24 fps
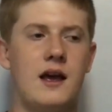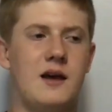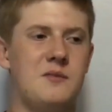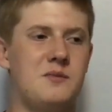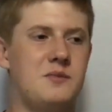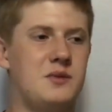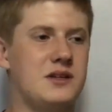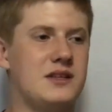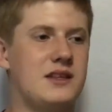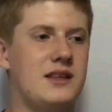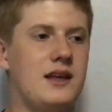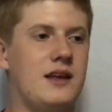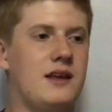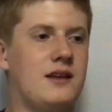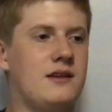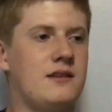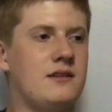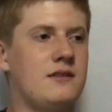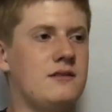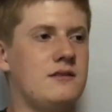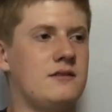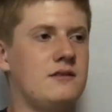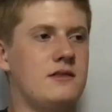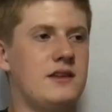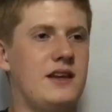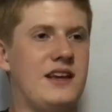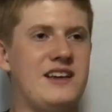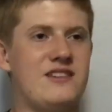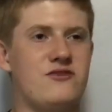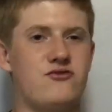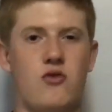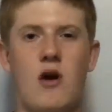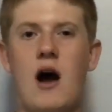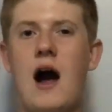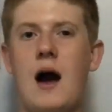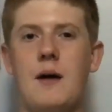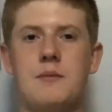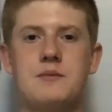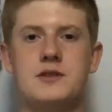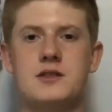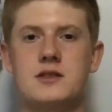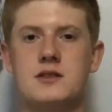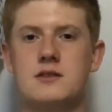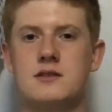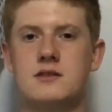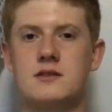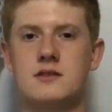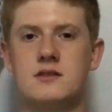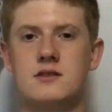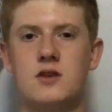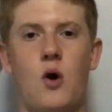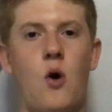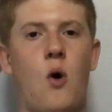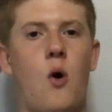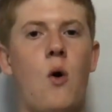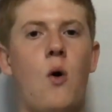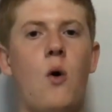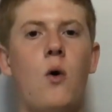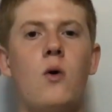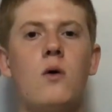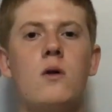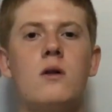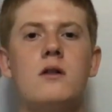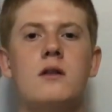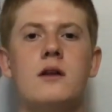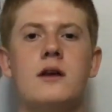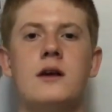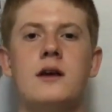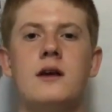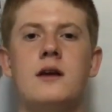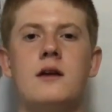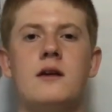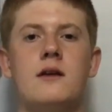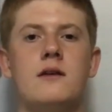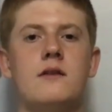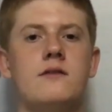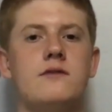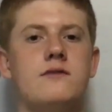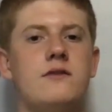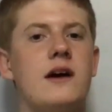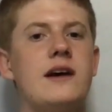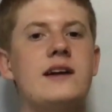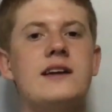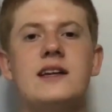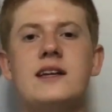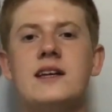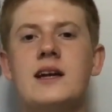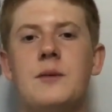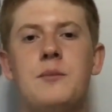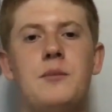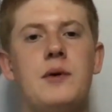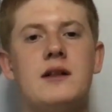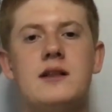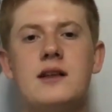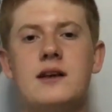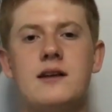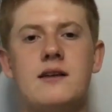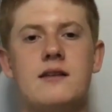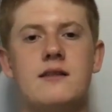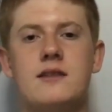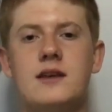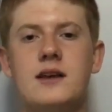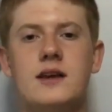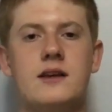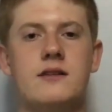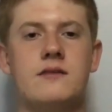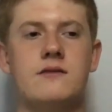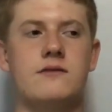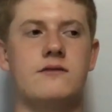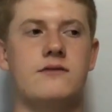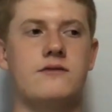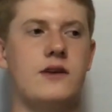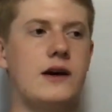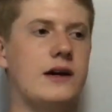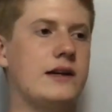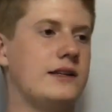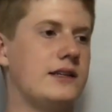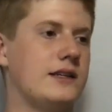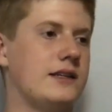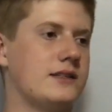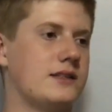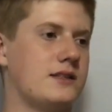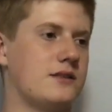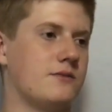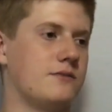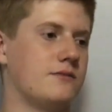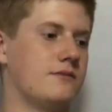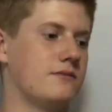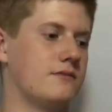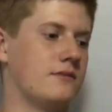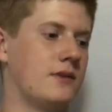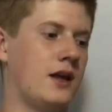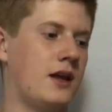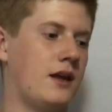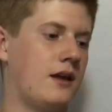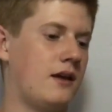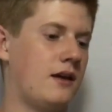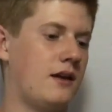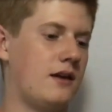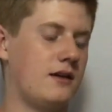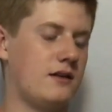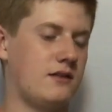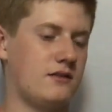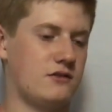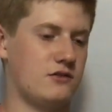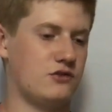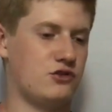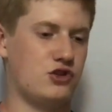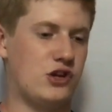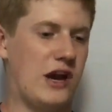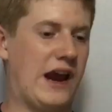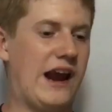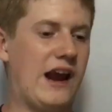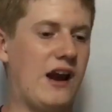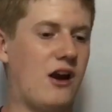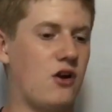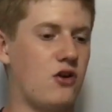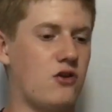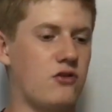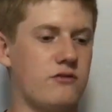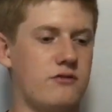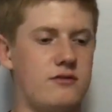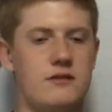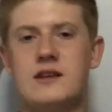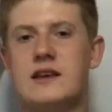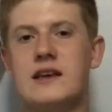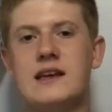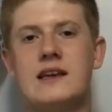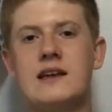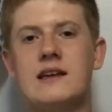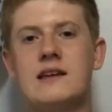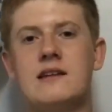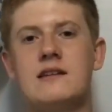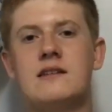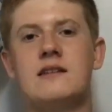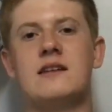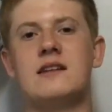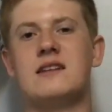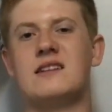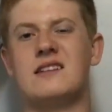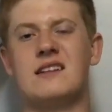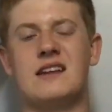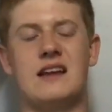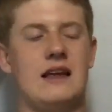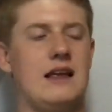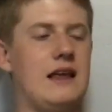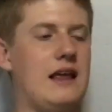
but then it drops. The whole finding a bullet thing, finding some chair thing, and